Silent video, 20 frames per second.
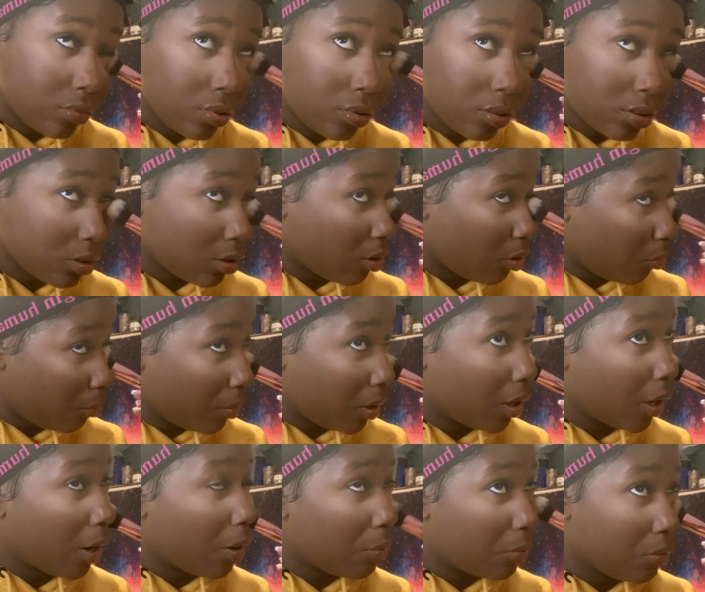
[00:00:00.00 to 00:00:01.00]
So don't be
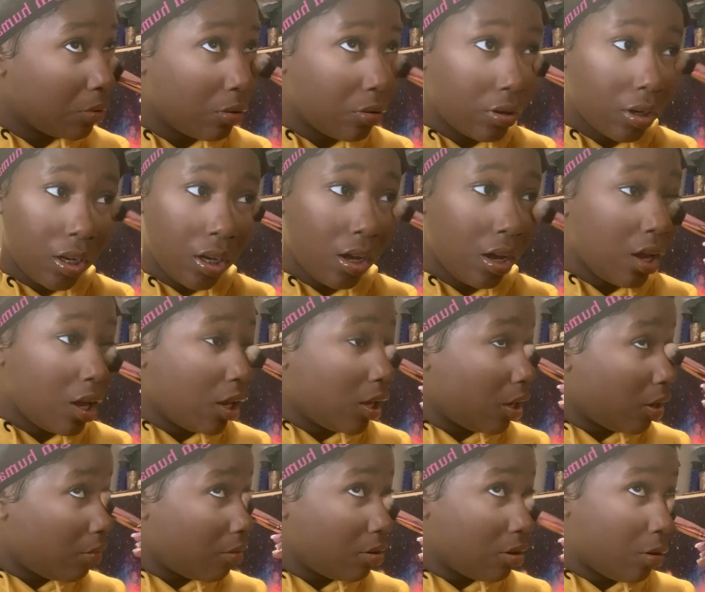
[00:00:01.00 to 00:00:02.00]
counting on it.
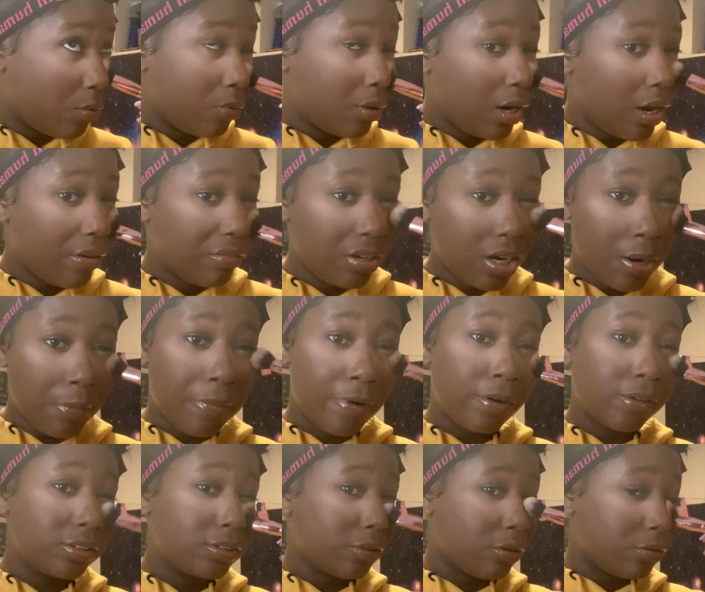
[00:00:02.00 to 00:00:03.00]
Even though whenever I
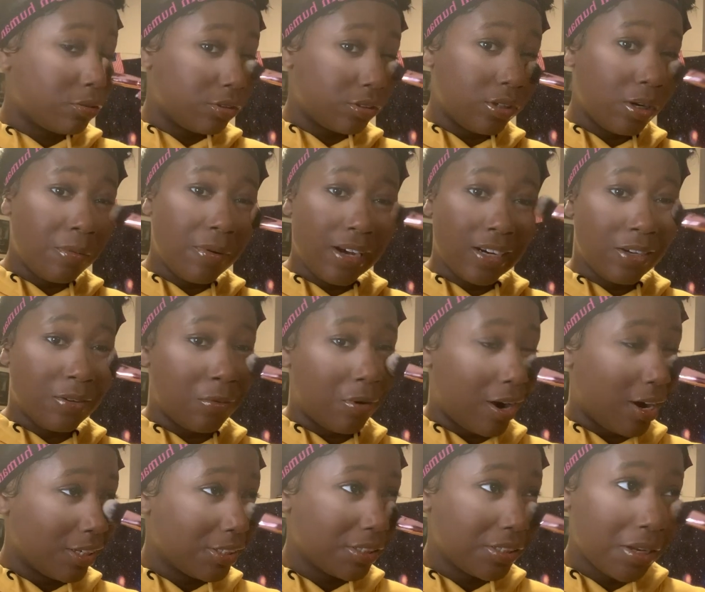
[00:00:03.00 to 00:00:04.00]
post those, nobody
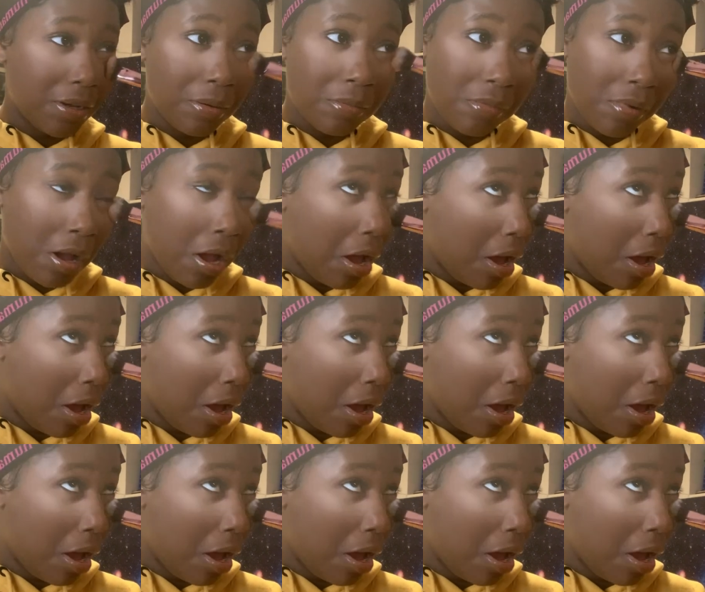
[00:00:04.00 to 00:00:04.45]
watch them.